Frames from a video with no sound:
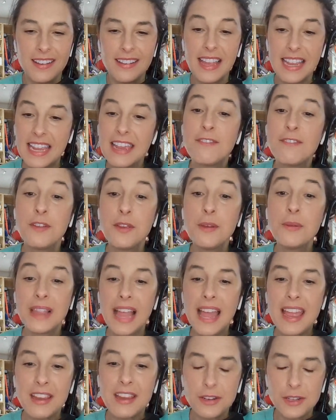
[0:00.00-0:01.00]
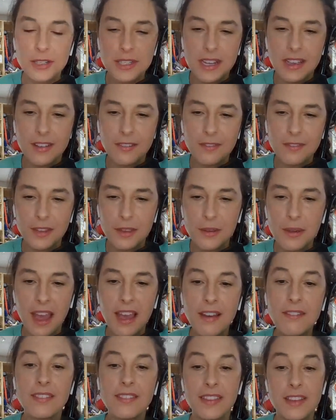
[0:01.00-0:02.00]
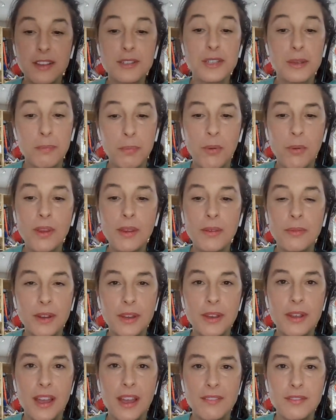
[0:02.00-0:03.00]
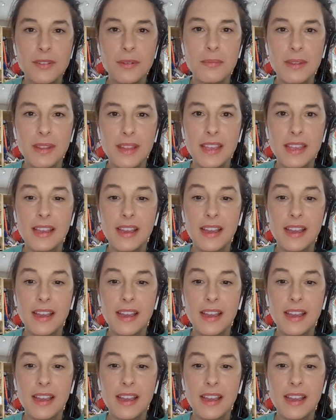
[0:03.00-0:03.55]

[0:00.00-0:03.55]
like if you let yourself, you have there's a point where you have to be like,